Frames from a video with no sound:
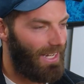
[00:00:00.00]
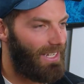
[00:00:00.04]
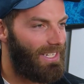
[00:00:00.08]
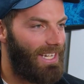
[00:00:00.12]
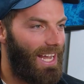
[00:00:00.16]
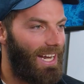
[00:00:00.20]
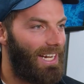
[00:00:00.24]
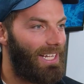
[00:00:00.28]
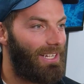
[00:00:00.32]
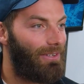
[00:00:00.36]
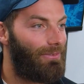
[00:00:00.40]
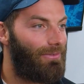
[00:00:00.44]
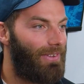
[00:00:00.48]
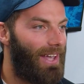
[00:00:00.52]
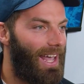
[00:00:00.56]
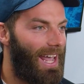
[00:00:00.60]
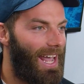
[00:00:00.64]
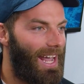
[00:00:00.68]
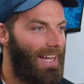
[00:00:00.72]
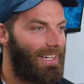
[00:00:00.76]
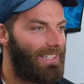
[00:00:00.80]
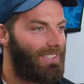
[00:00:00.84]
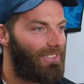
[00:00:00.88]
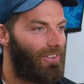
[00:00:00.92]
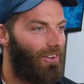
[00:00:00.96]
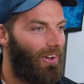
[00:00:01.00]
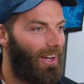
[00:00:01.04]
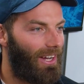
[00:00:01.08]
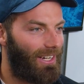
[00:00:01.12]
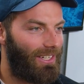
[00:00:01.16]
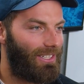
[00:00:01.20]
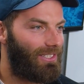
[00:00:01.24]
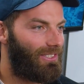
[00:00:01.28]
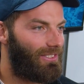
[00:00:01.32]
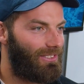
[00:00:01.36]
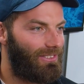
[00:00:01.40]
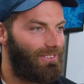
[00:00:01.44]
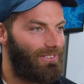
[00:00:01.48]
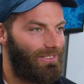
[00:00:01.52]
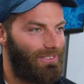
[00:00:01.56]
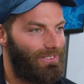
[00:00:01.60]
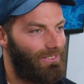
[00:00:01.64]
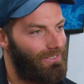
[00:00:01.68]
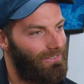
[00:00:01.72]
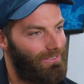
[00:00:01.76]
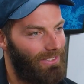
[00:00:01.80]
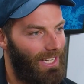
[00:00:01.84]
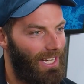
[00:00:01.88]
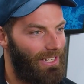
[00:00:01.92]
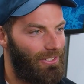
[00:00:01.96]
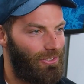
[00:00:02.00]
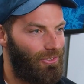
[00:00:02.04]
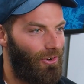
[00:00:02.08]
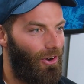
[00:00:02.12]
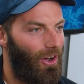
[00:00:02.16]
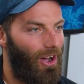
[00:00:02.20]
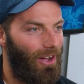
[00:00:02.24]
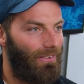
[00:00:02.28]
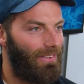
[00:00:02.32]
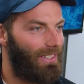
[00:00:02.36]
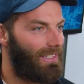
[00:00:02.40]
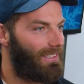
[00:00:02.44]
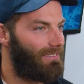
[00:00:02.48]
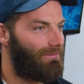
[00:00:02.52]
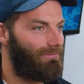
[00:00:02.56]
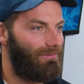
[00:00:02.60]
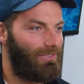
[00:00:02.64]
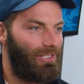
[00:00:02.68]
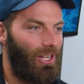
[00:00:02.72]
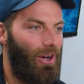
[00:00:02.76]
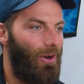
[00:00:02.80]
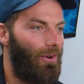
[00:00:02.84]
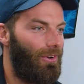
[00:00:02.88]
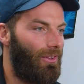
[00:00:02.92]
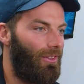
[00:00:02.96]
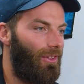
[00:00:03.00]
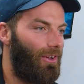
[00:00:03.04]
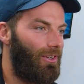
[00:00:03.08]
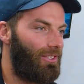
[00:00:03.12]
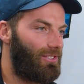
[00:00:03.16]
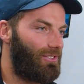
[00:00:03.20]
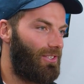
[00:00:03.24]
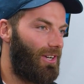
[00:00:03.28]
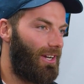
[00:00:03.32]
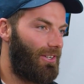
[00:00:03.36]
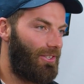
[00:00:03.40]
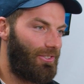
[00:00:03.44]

getting a van and driving and going alongside,